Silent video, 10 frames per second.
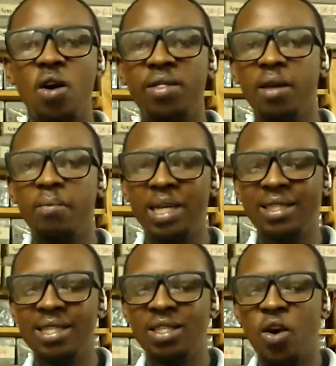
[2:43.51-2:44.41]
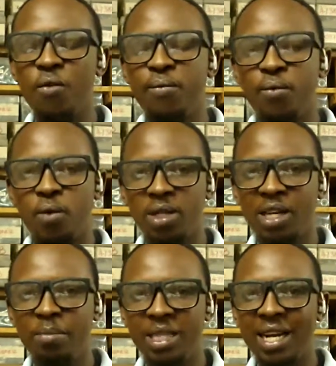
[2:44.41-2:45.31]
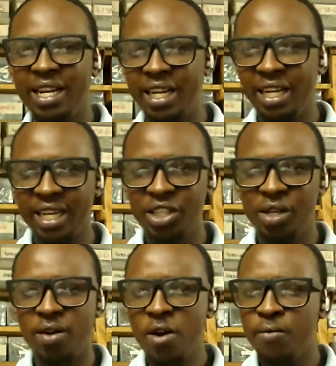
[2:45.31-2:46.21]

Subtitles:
on the basis of water meter indication